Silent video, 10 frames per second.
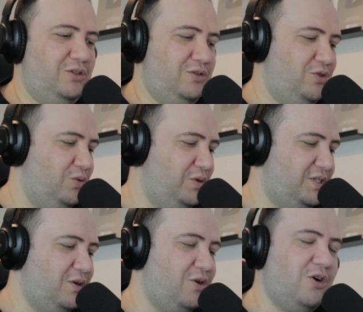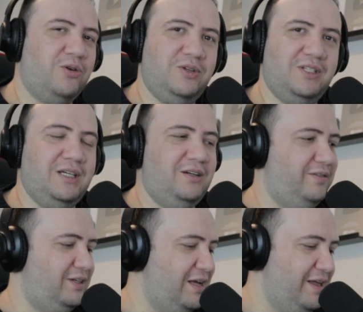towards the horror side of
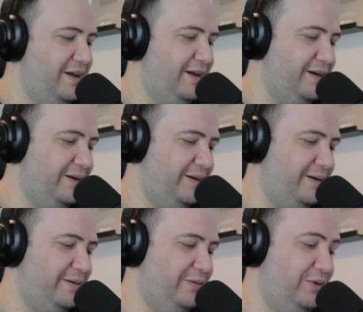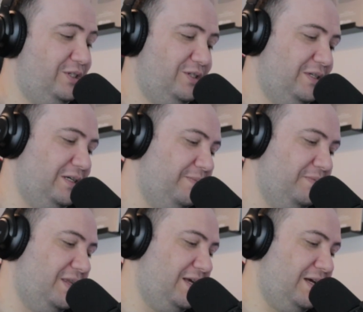it. Which
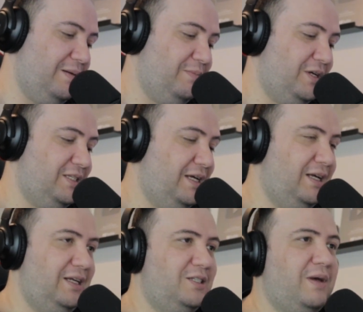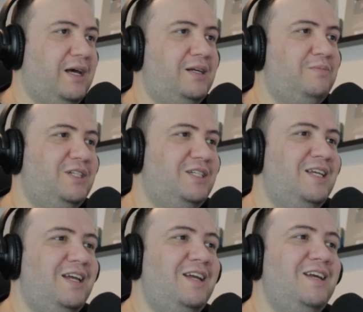hey, I'm not saying it's bad. I'm just
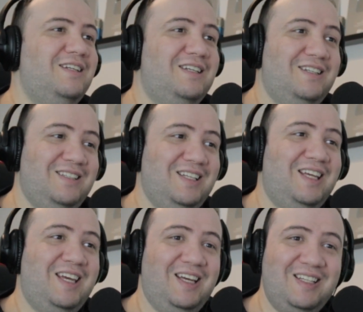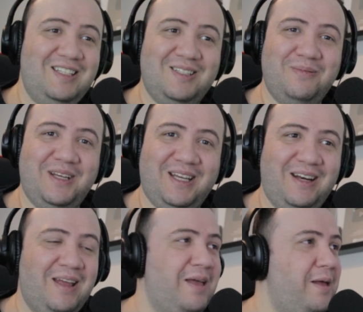saying the kids,
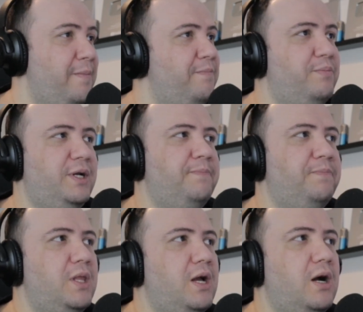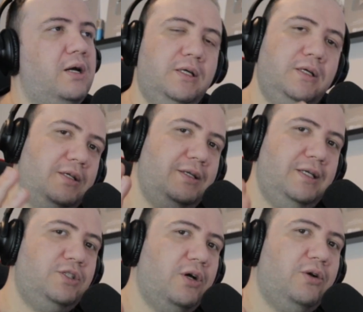man. But
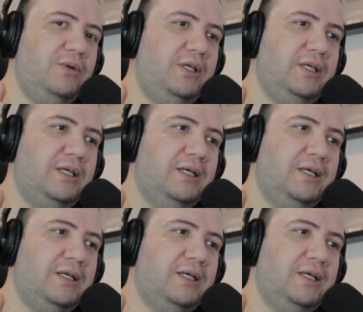it's not only